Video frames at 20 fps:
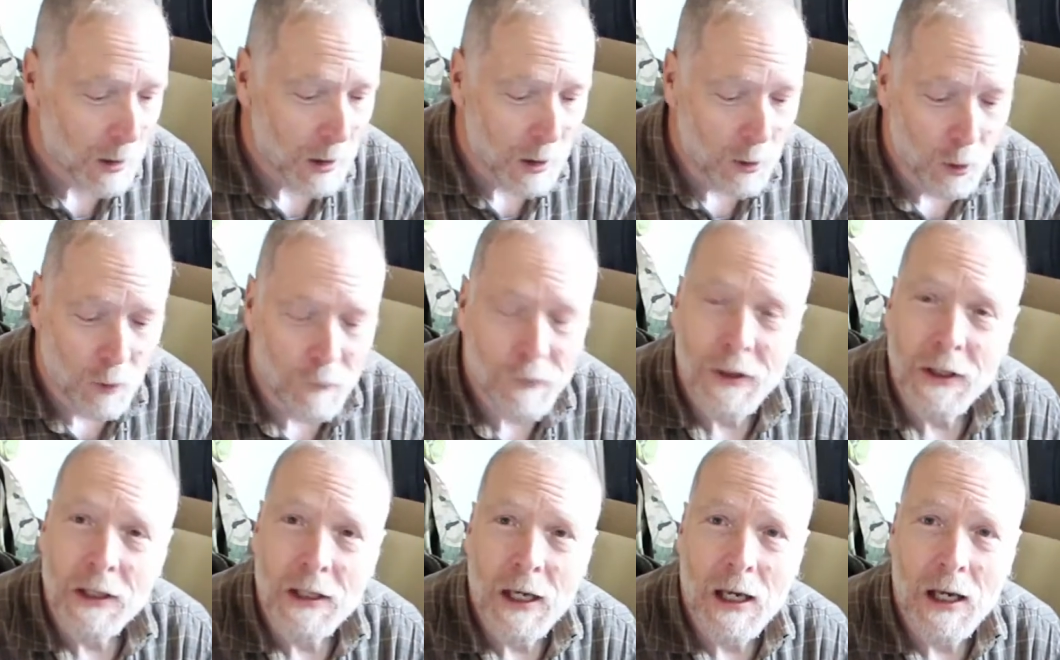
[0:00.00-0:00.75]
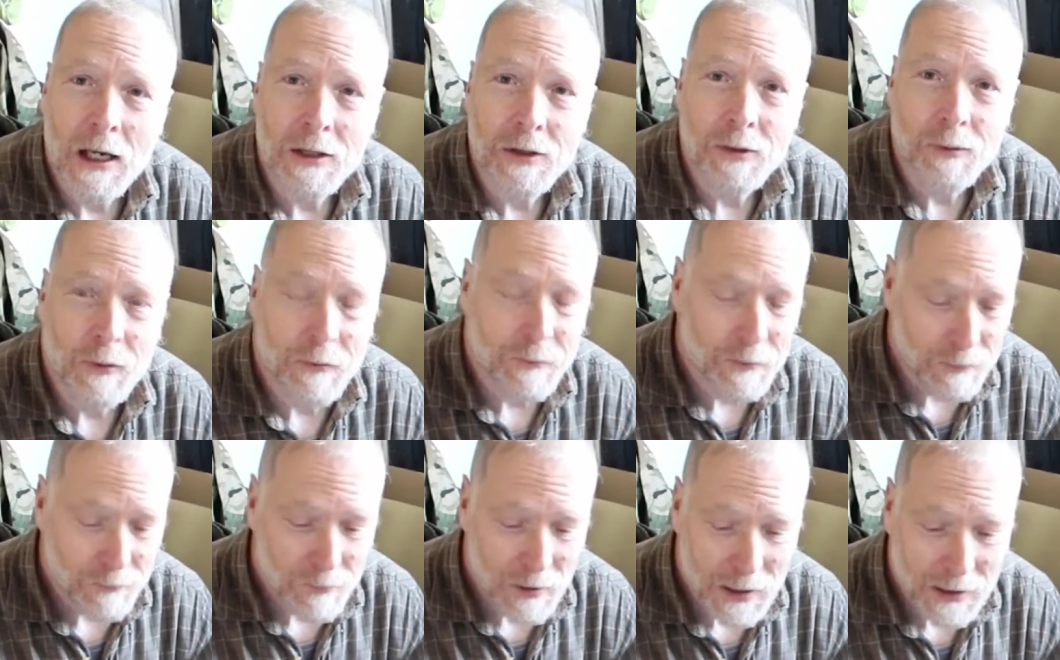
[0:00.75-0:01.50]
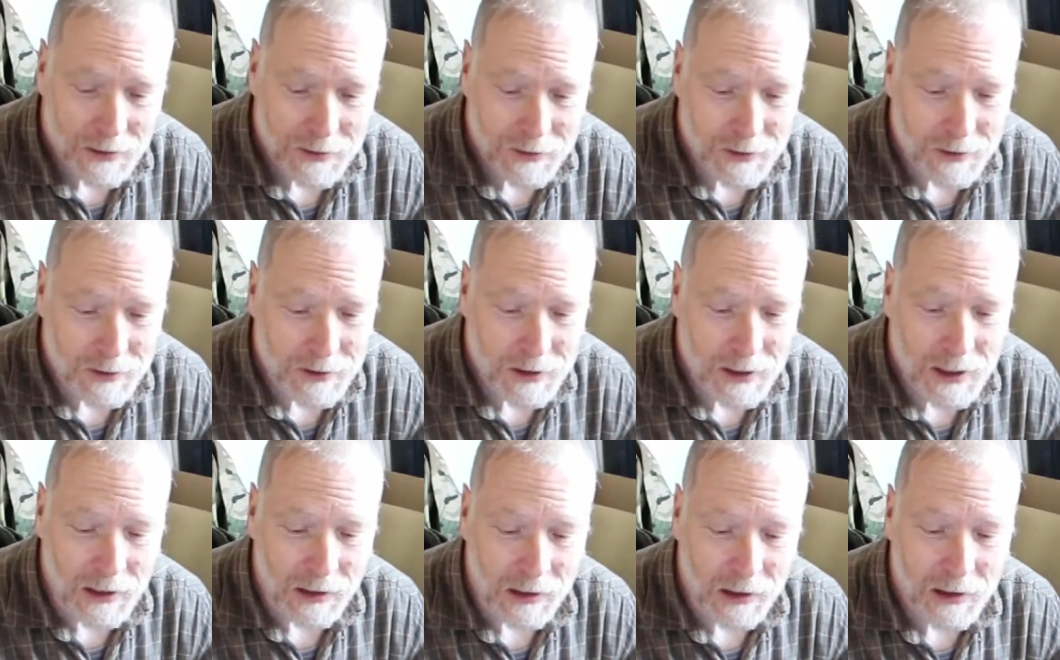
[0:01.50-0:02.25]
And over the years we've devised this
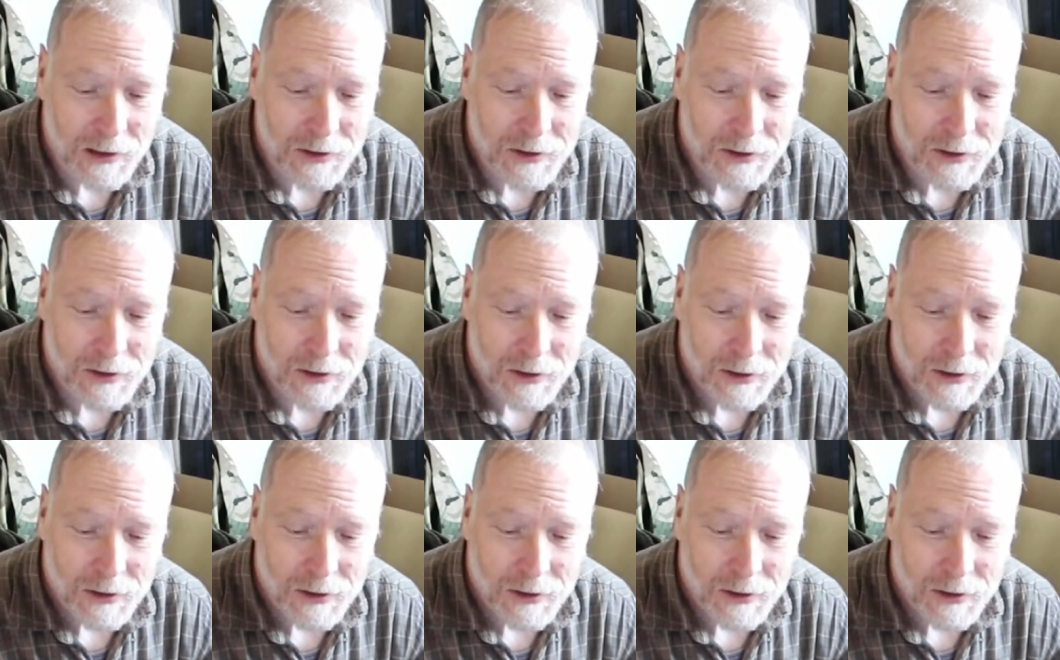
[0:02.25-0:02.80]
kit list